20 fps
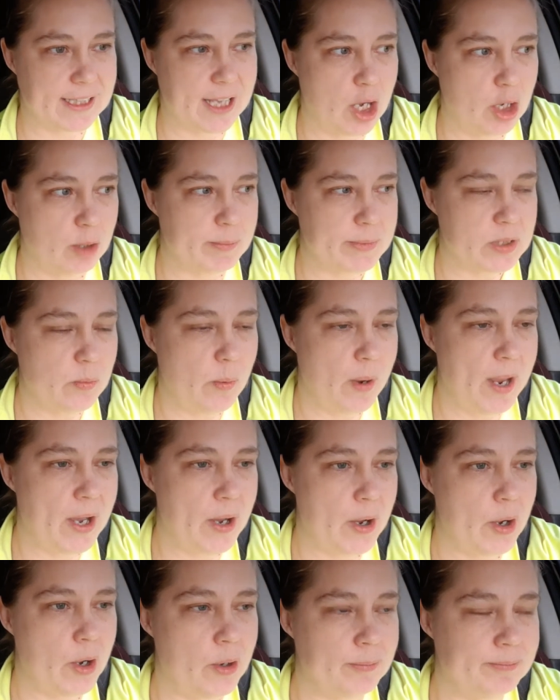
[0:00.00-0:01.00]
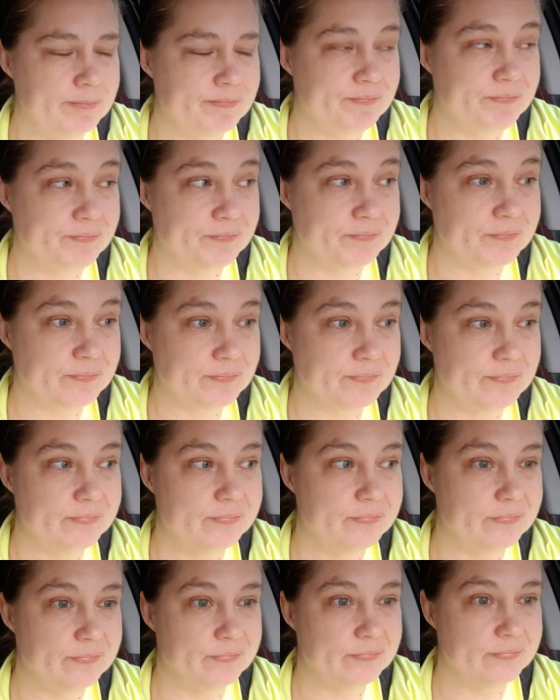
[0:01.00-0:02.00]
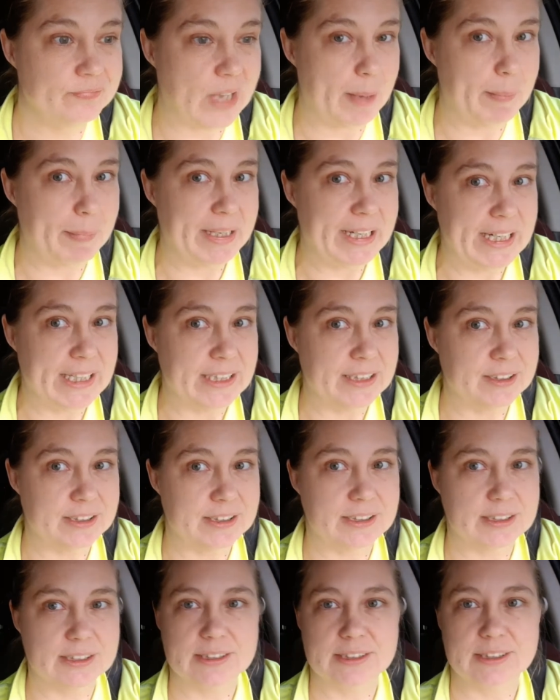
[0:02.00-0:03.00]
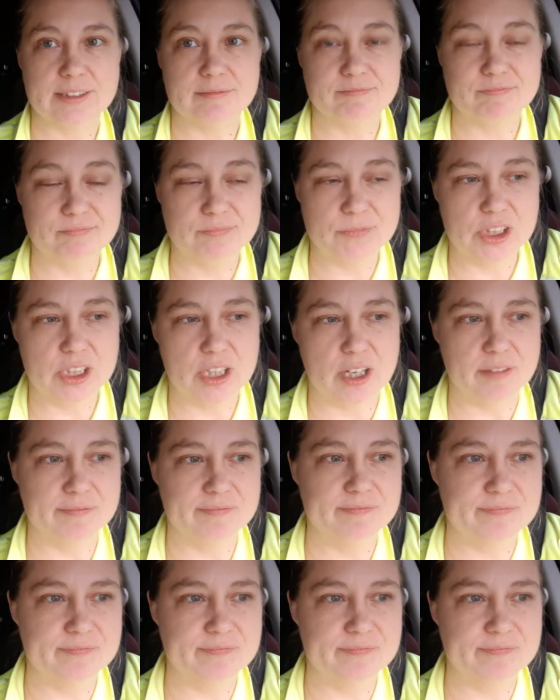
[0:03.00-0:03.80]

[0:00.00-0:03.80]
the home as well. I mean, just, you know.